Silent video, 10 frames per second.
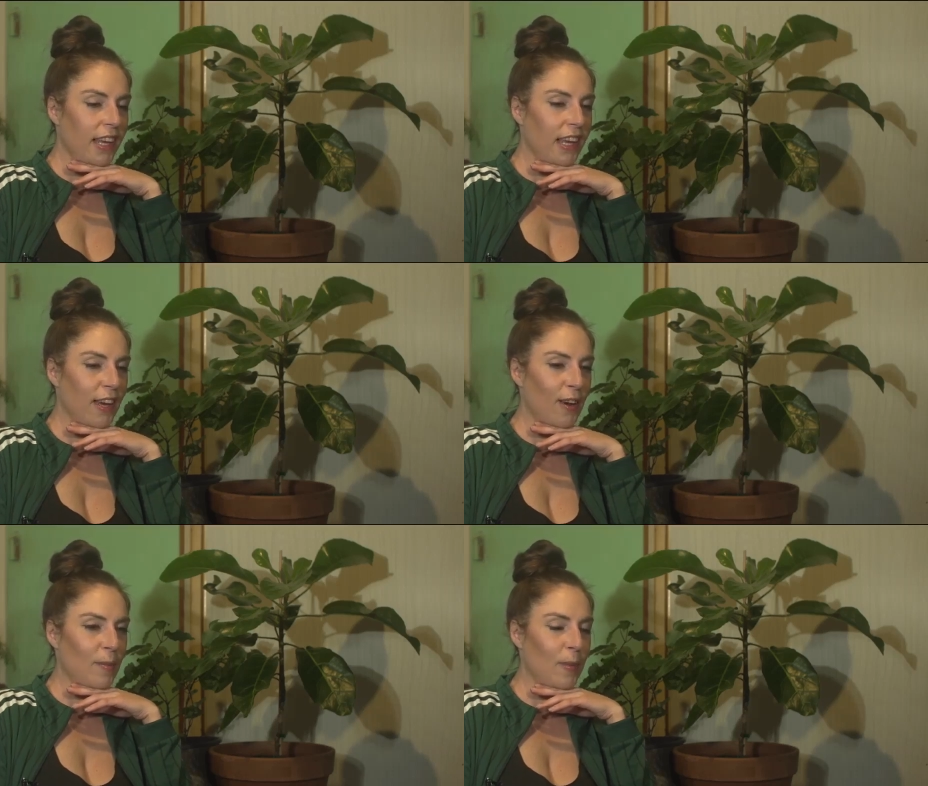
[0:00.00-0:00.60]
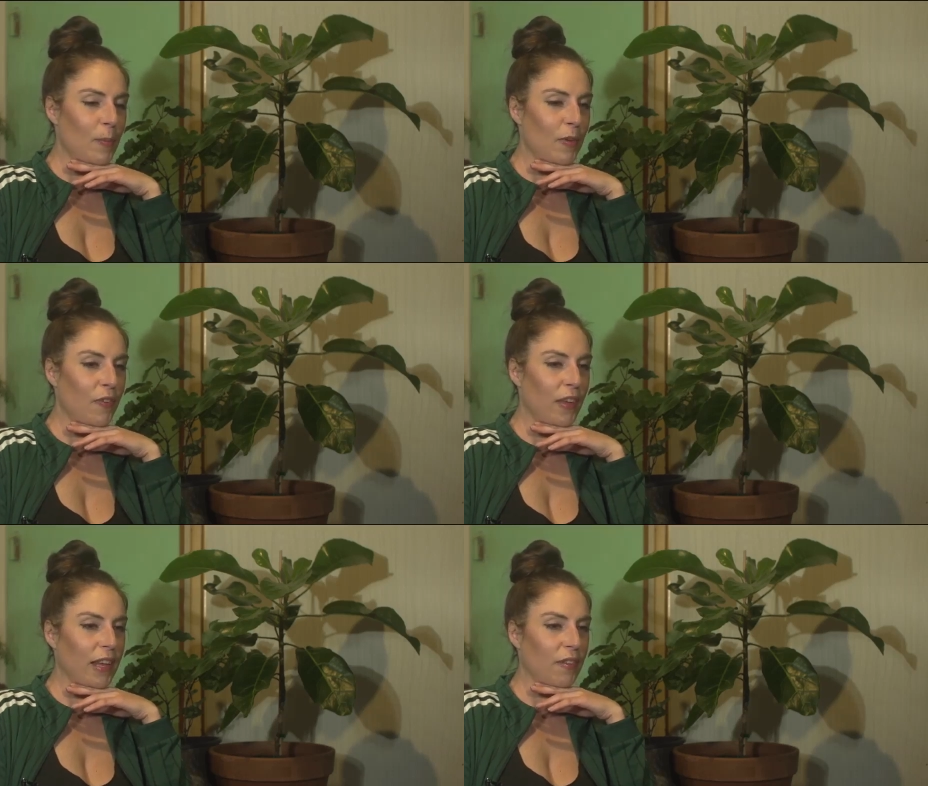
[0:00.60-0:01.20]
and I remember
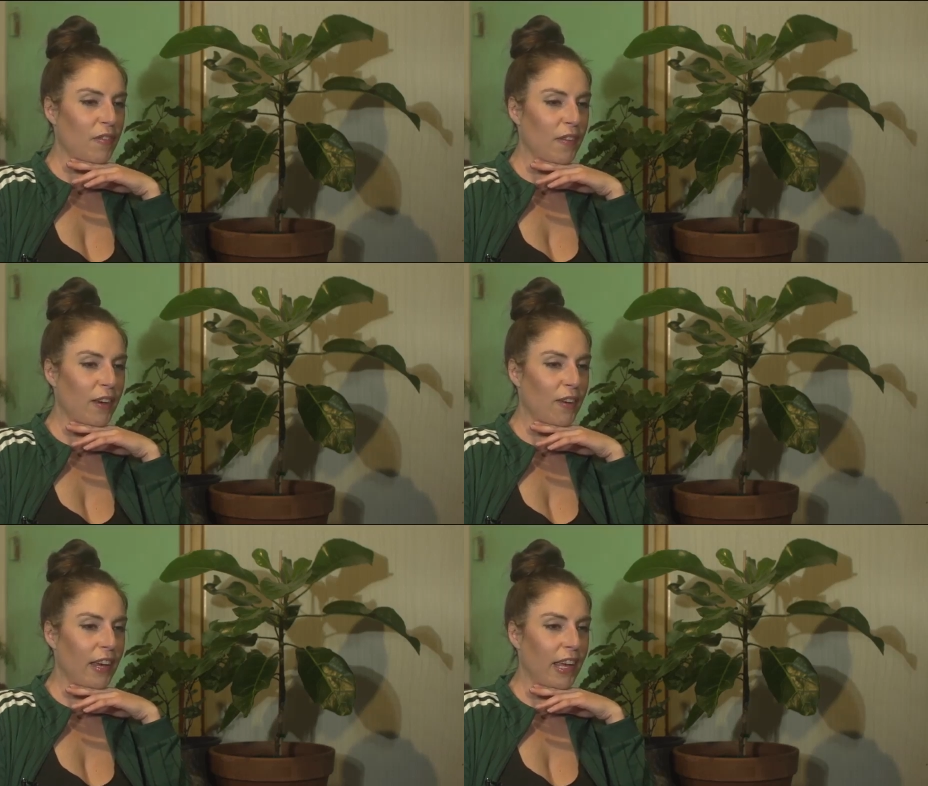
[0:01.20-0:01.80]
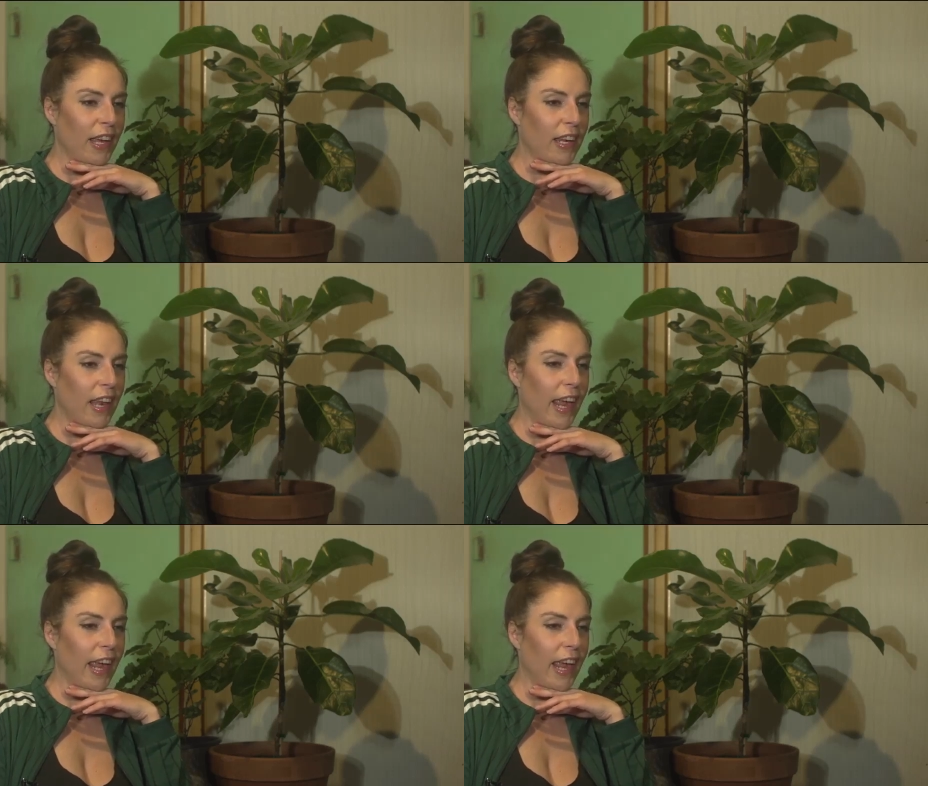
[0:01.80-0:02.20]
feeling very